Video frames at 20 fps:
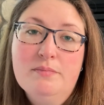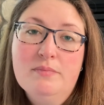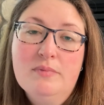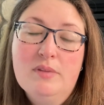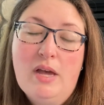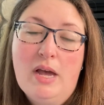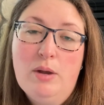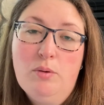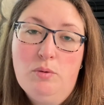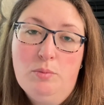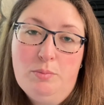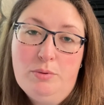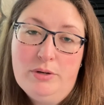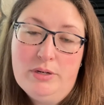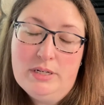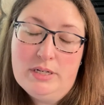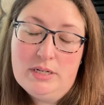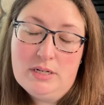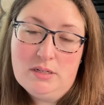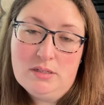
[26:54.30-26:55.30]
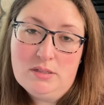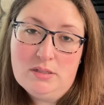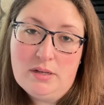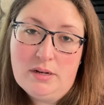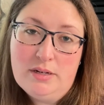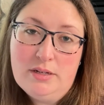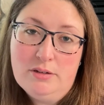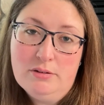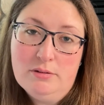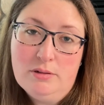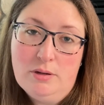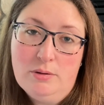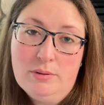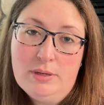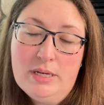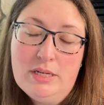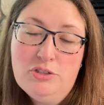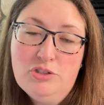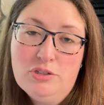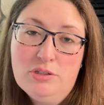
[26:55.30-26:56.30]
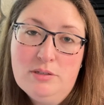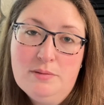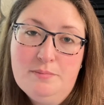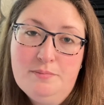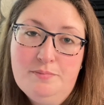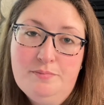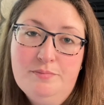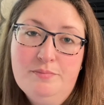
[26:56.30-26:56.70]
I will put it in a sunnier location.